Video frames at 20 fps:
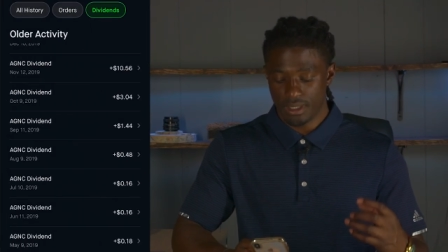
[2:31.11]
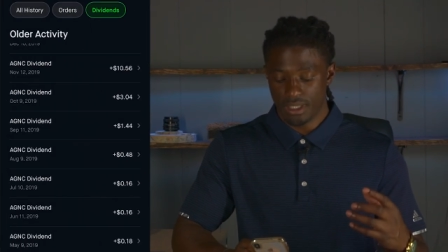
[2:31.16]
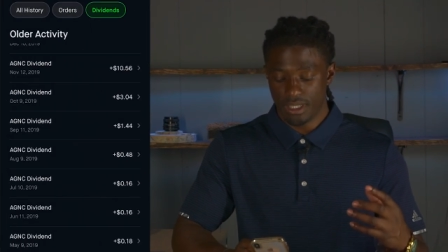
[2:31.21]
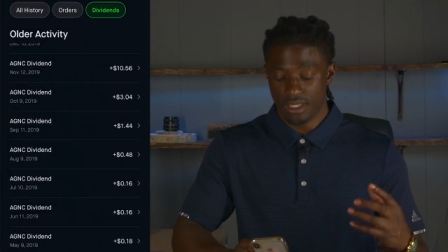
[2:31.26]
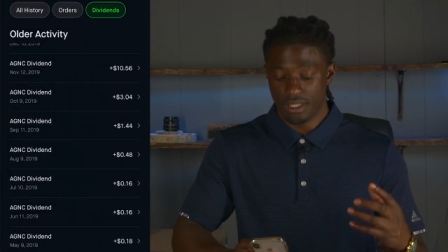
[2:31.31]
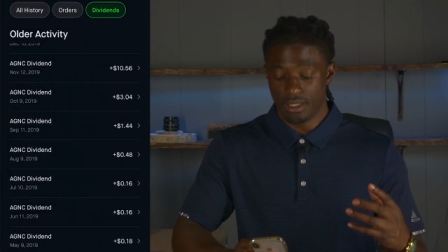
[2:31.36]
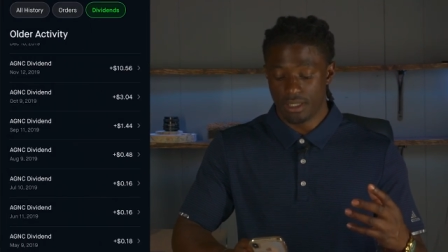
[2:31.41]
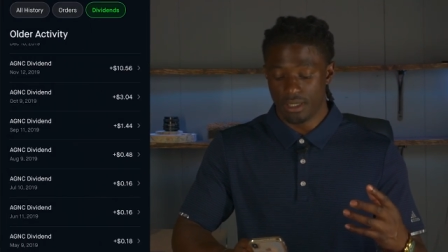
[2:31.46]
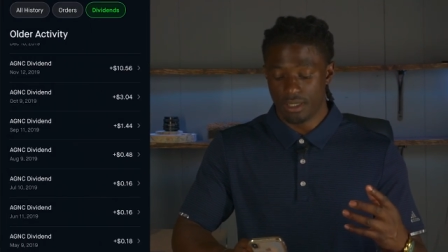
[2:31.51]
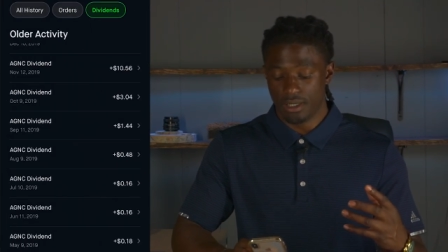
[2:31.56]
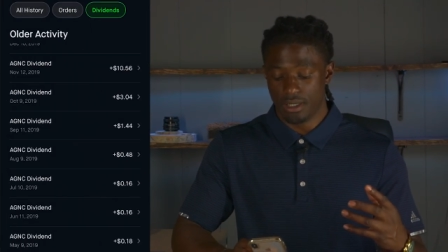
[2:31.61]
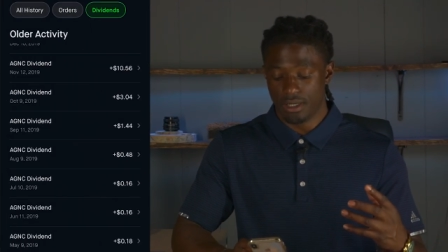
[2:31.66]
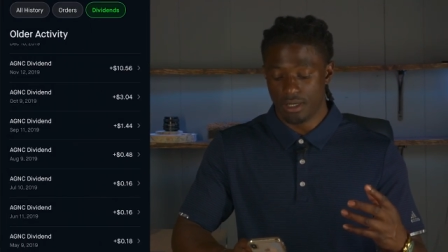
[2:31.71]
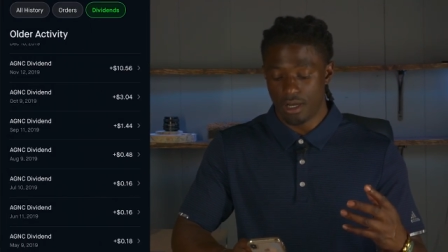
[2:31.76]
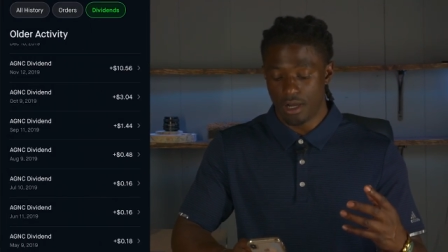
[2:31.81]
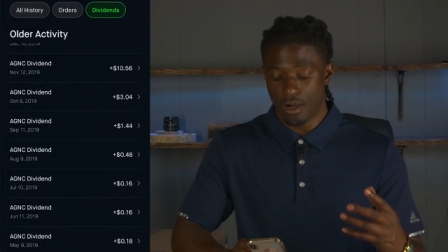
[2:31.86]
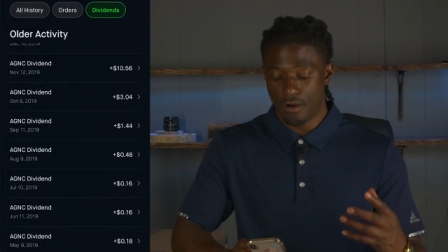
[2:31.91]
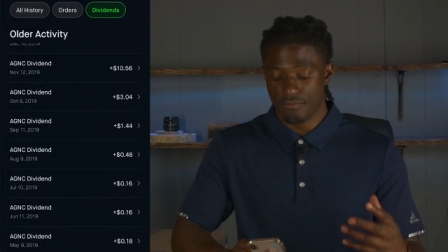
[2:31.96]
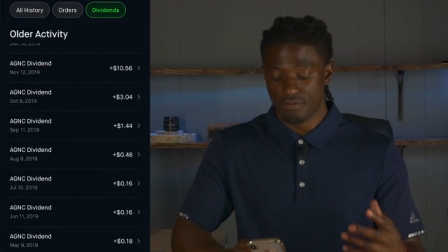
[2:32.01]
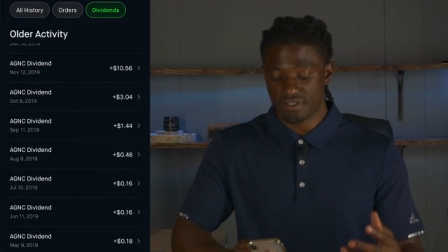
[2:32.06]
And
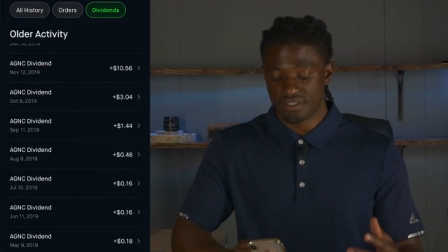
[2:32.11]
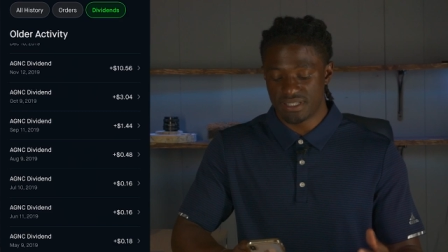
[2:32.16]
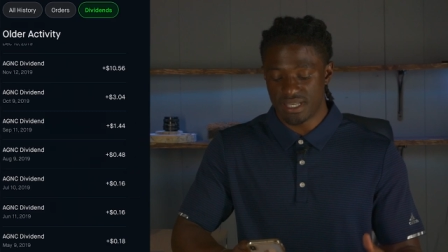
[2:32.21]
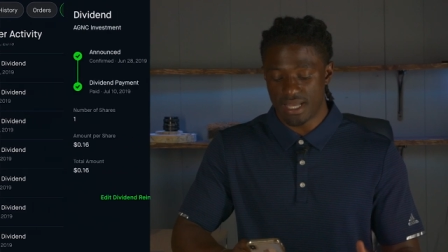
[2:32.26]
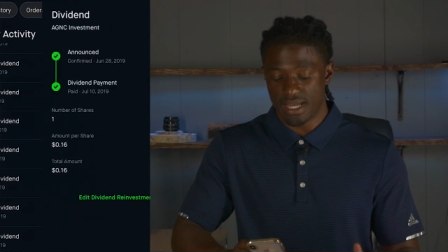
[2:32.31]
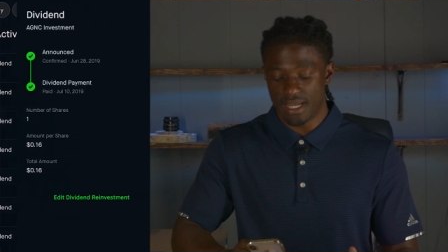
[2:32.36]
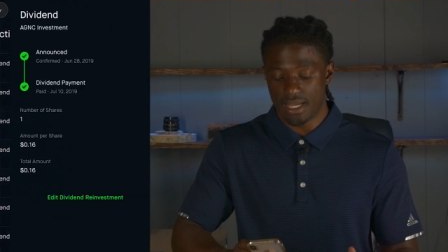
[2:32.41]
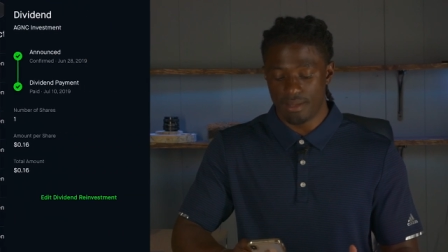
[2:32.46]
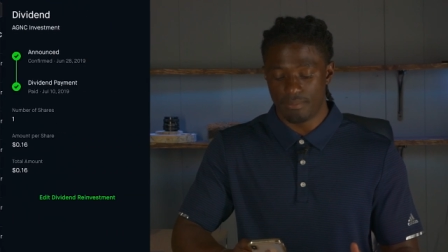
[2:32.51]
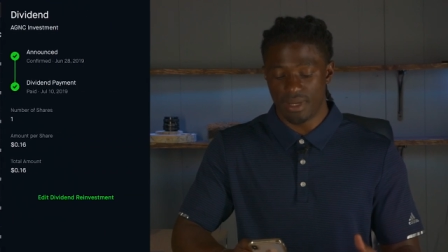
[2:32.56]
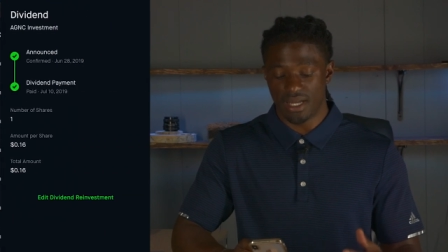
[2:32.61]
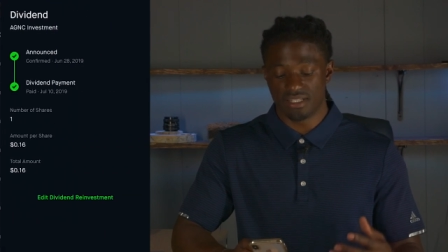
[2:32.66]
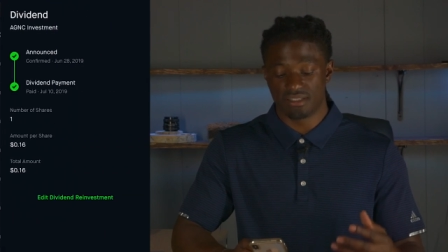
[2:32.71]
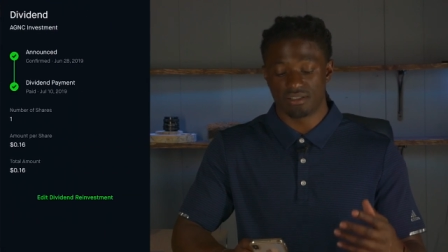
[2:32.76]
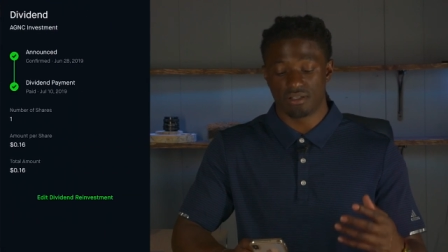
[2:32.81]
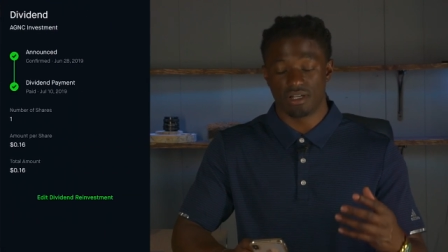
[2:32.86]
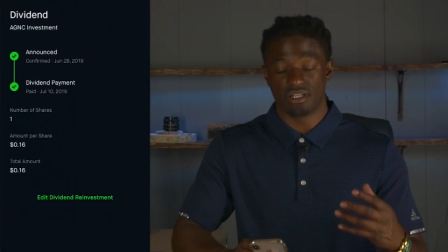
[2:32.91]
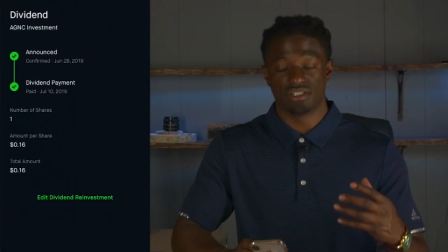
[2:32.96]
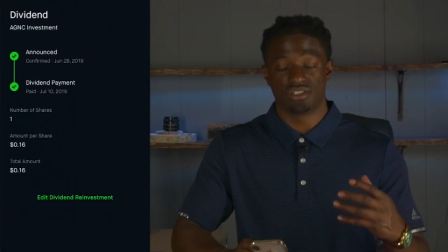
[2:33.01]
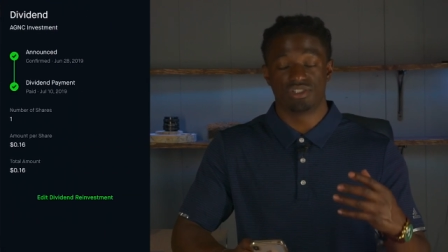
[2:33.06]
uh, over time, I
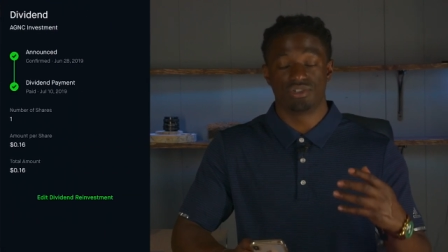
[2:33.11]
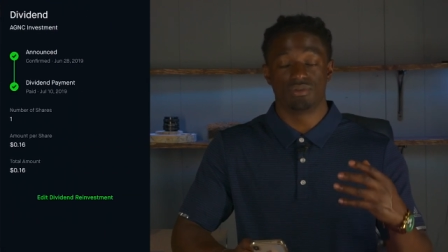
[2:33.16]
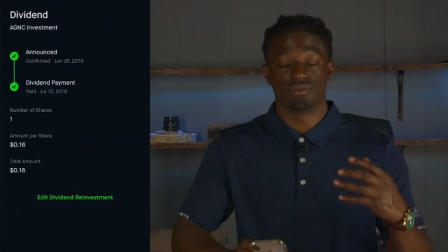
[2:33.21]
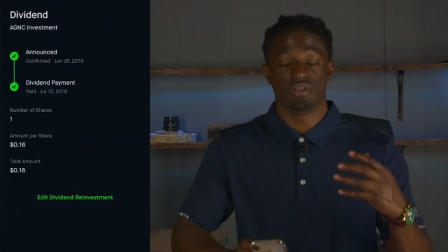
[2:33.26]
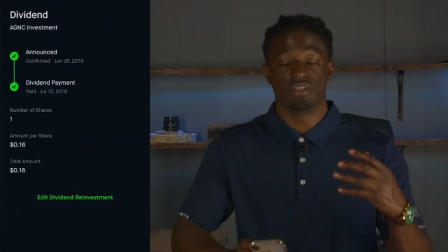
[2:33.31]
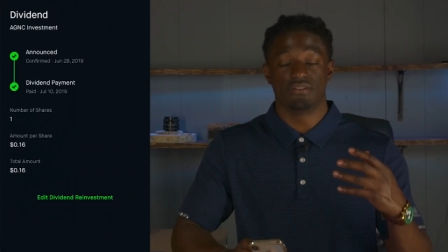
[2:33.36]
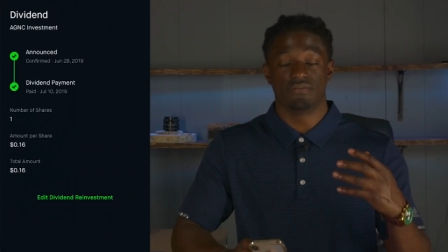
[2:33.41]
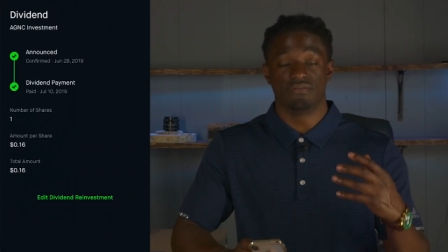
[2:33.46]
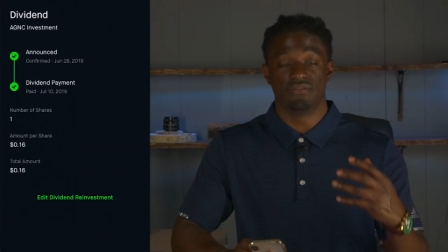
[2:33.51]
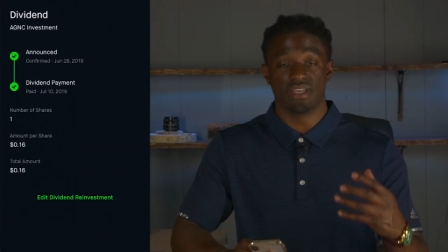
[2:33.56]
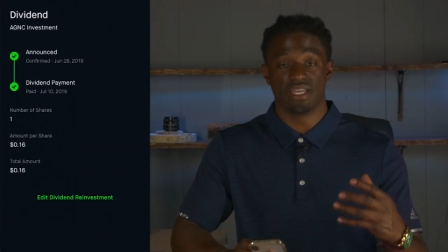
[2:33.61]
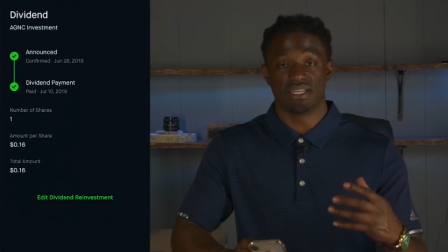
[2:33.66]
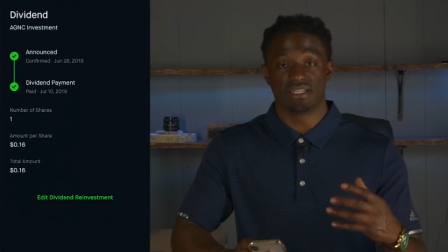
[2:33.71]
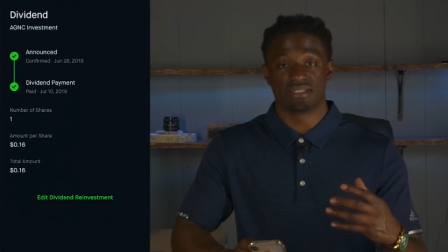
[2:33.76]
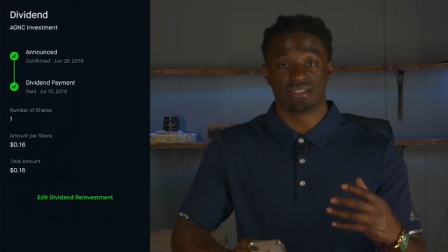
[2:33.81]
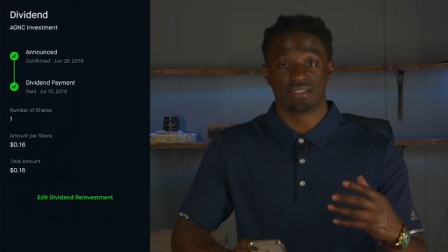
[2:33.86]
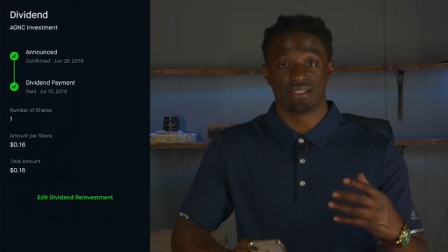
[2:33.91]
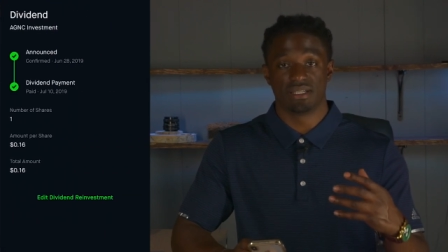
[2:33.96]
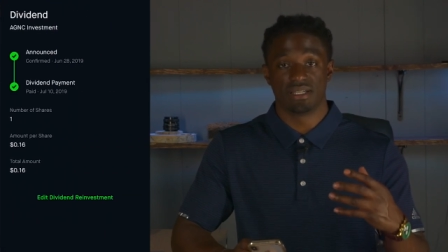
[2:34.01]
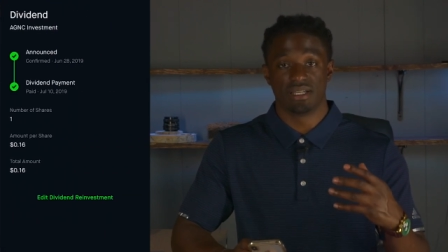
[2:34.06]
started to
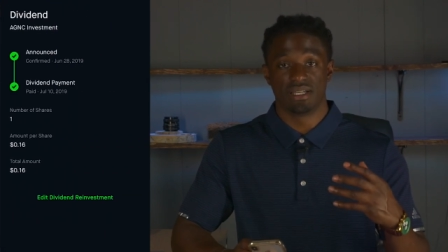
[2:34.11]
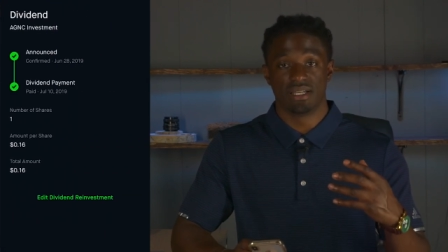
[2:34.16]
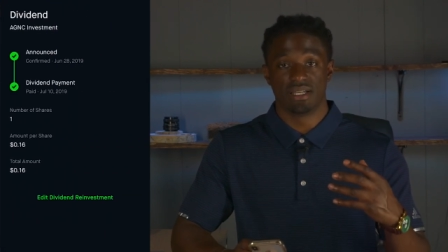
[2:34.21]
invest